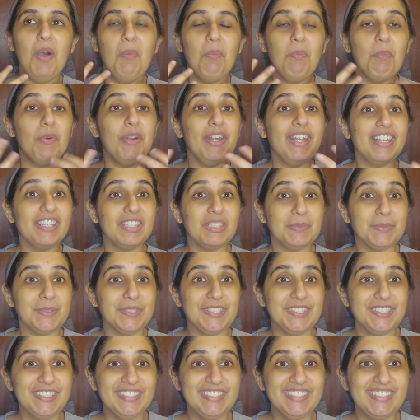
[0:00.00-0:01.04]

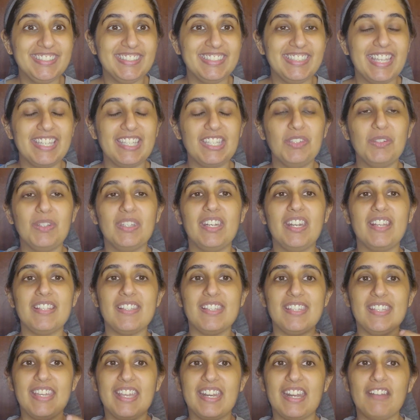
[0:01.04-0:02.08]
predictable. Like you can see it